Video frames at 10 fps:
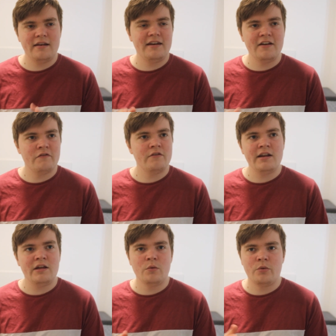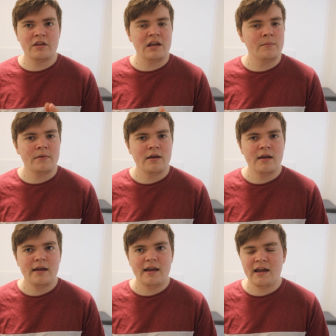differently it will seem
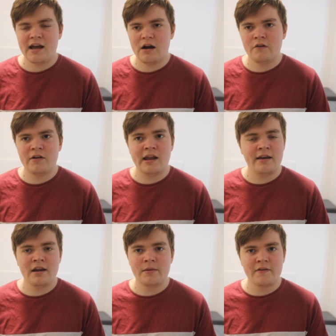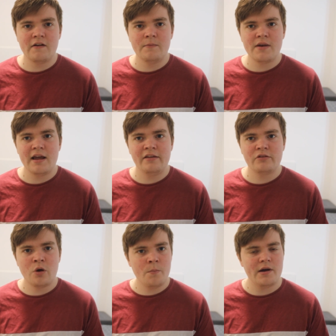yeah, of, in terms of how it plays
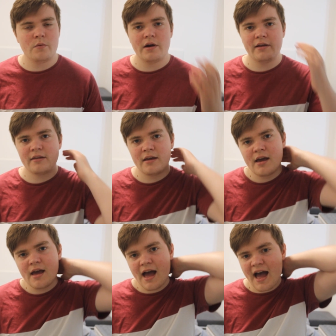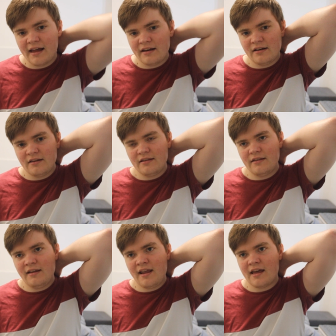combat wise. And
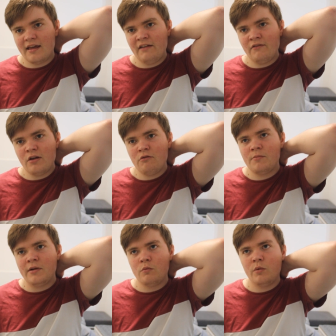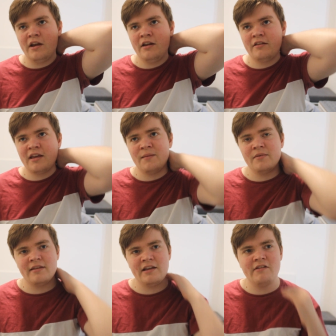yeah, even though it will be a weird game
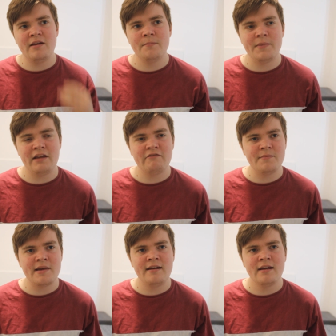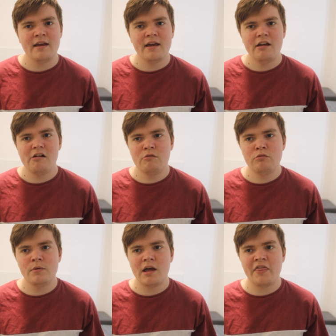to see re being remade,
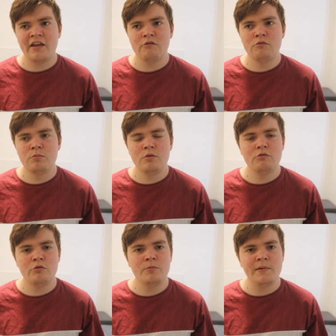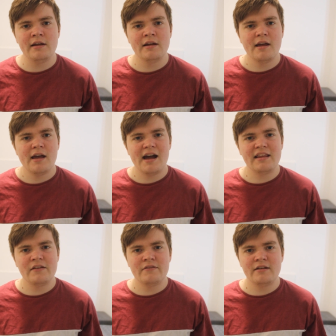I think it will, would be a
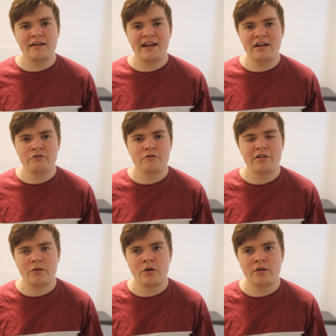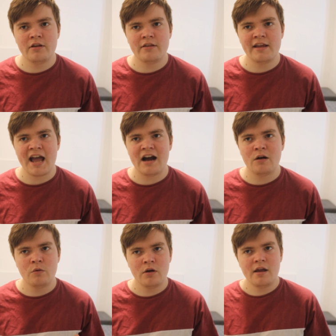definite interesting one to see
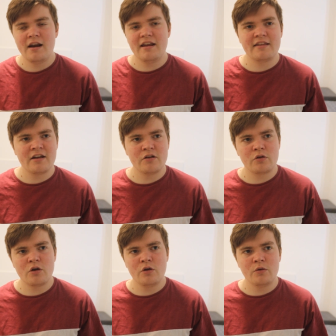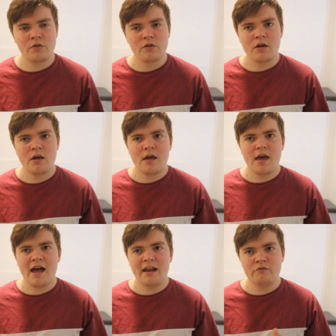how Nintendo goes
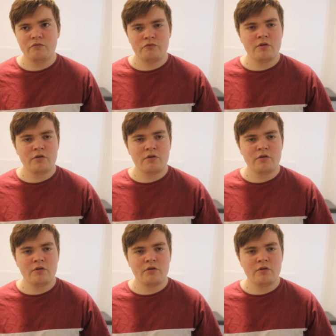and